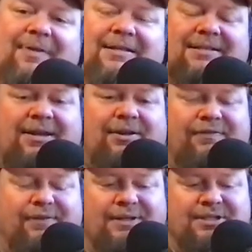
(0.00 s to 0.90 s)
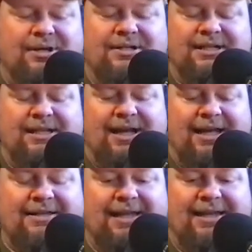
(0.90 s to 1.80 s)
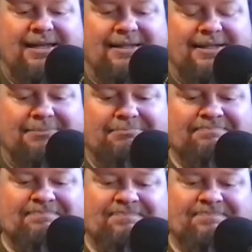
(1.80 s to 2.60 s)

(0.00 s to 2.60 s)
because I cook for the church a lot. And